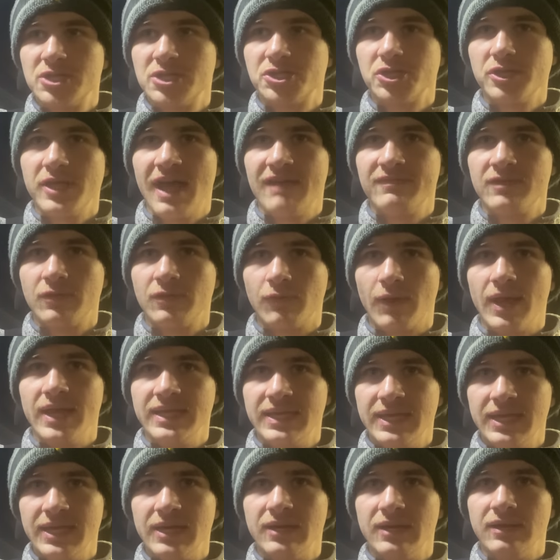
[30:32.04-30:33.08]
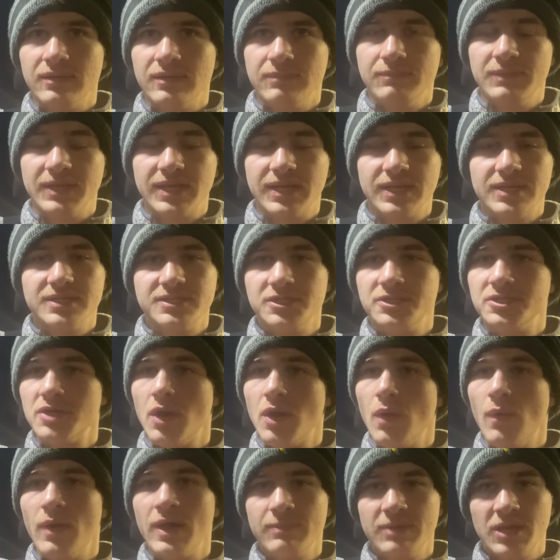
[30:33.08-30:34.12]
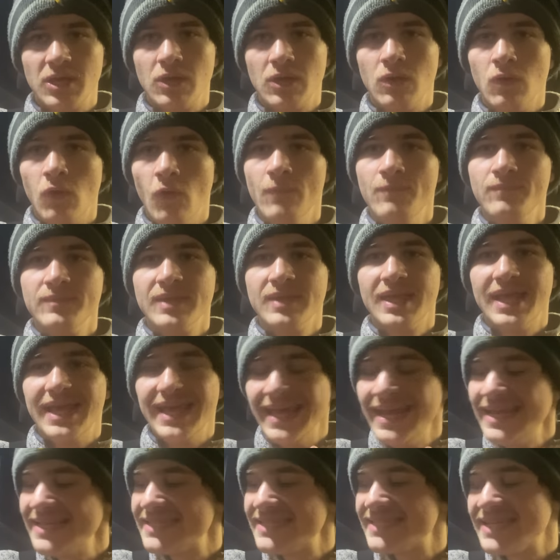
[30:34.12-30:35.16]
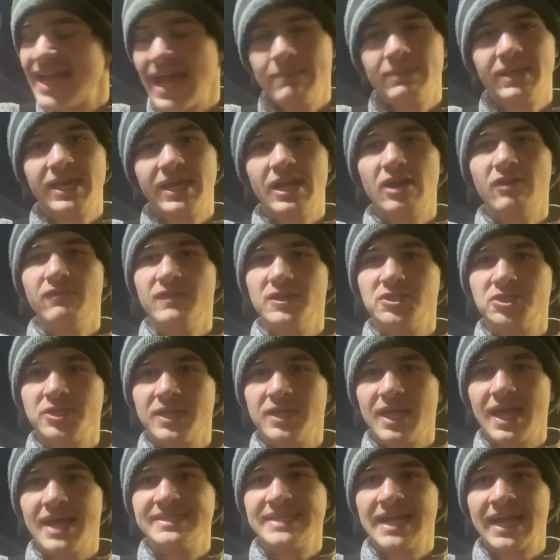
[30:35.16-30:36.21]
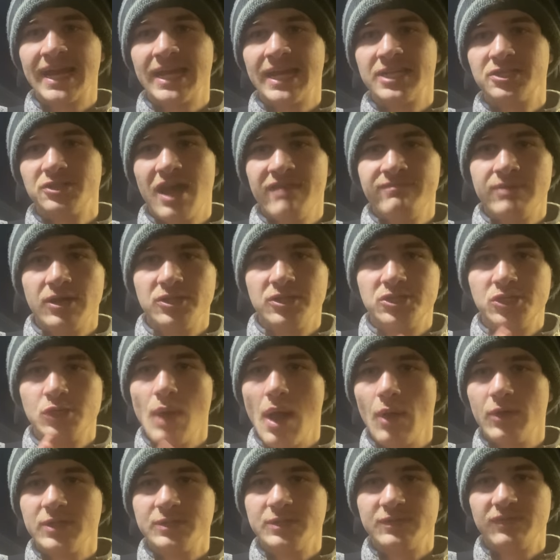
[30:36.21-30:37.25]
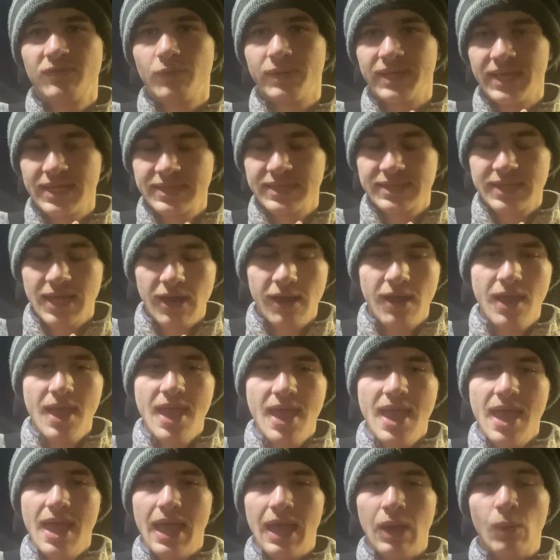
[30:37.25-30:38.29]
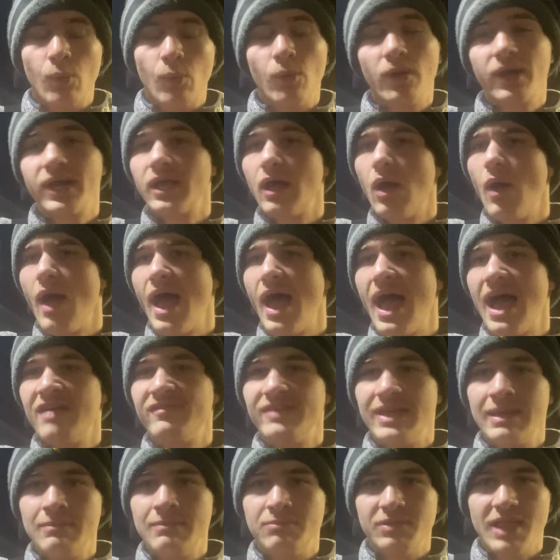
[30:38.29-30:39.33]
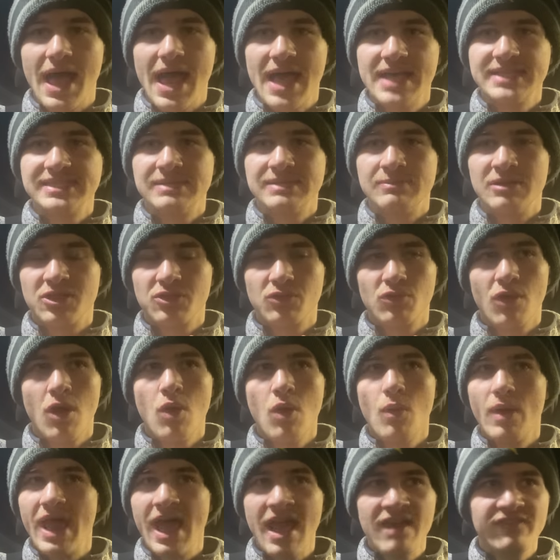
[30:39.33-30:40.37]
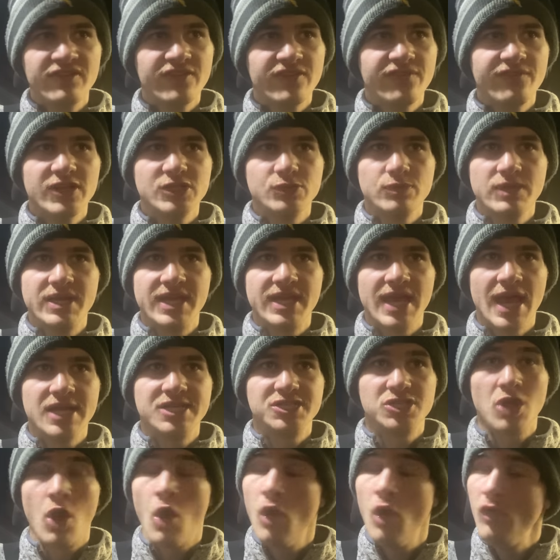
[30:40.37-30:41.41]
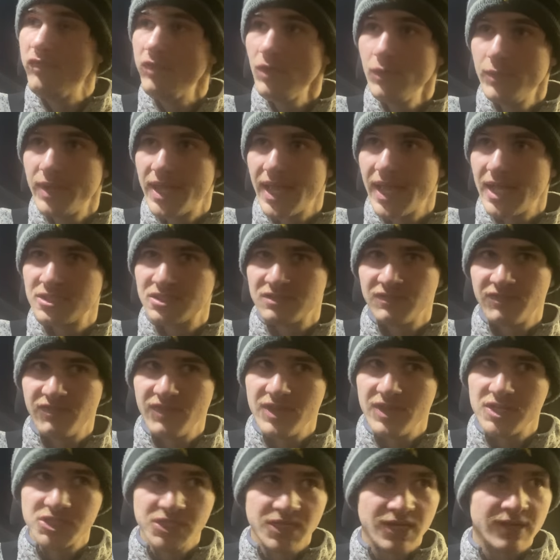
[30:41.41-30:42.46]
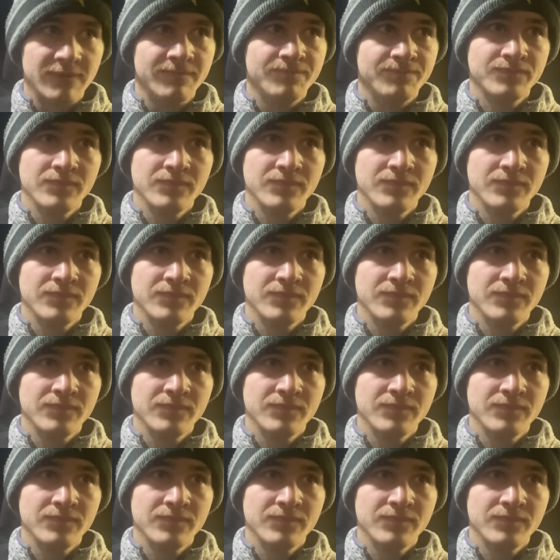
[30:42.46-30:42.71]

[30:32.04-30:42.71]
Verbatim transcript: sure you have the right gear because you don't want to be cold. It is time to get out fishing, guys. I got to drive about 2 hours before we get there. And we're going to go have a blast. I'm going to throw whatever fish we catch. Hopefully we catch some fish here.